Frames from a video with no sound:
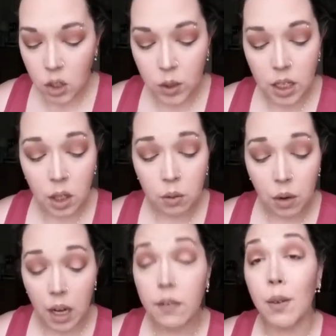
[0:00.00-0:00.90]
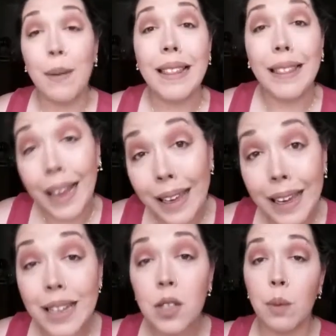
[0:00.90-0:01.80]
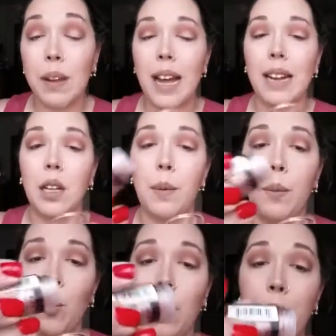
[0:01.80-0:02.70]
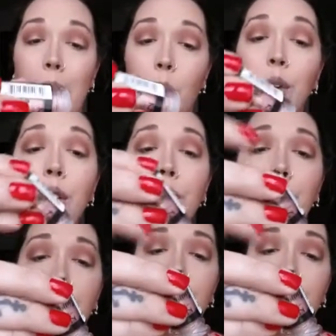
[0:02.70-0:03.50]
So it's a little runny for my liking, so I'm going to add a little bit more powder.